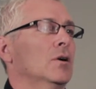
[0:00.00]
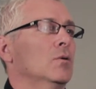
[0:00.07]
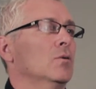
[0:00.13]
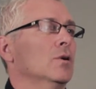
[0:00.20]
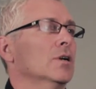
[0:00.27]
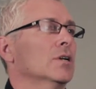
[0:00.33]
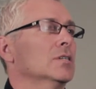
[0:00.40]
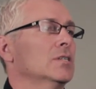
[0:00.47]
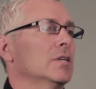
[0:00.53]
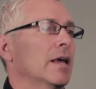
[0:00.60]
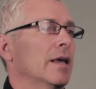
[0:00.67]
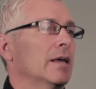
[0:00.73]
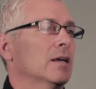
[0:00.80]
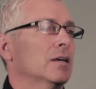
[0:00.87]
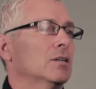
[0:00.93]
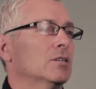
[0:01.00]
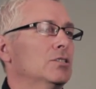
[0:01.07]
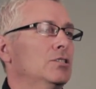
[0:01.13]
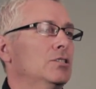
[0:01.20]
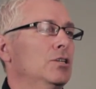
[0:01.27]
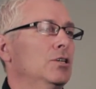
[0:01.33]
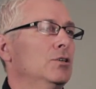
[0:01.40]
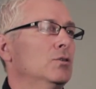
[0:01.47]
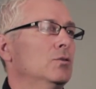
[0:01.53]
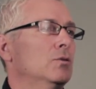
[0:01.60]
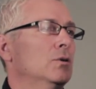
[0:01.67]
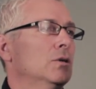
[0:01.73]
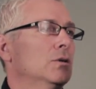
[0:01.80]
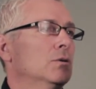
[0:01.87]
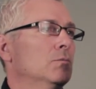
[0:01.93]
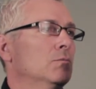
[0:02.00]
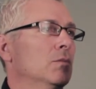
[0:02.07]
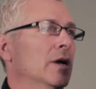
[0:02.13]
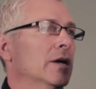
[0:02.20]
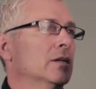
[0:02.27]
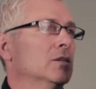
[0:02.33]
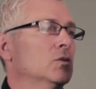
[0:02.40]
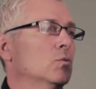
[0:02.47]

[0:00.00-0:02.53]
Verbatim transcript: We're going to say 2 minus